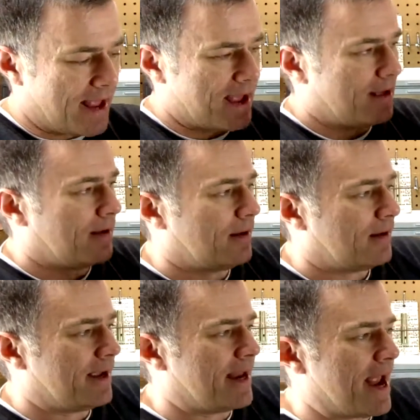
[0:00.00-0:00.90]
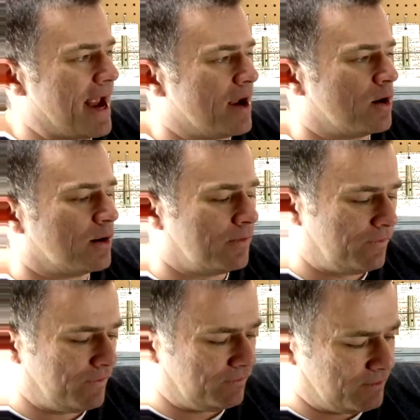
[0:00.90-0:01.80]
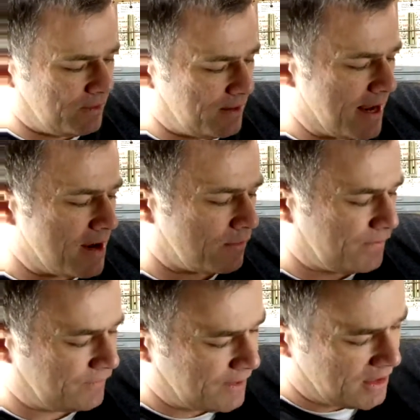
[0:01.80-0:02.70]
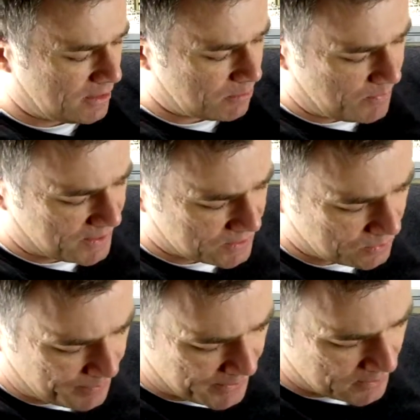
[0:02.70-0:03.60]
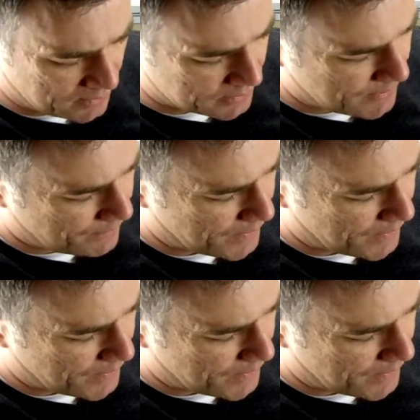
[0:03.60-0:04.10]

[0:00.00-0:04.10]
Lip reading: an AR-15 pistol build.